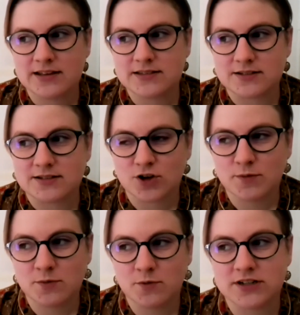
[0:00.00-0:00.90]
It's a little
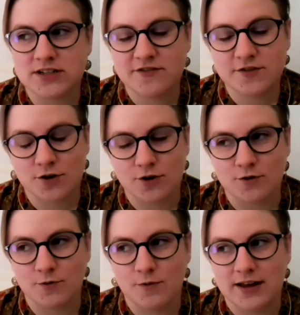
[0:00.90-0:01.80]
bit more
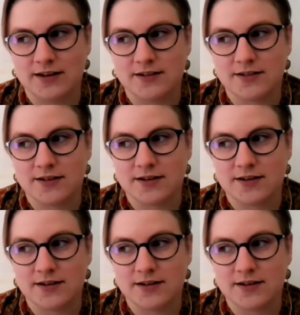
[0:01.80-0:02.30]
difficult when